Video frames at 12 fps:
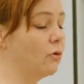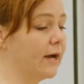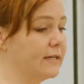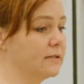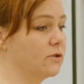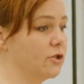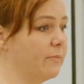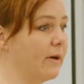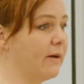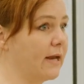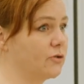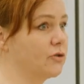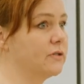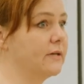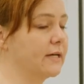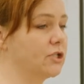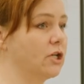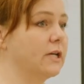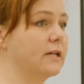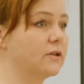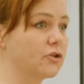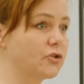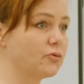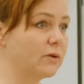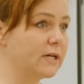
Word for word: Teaching at Alturas has helped me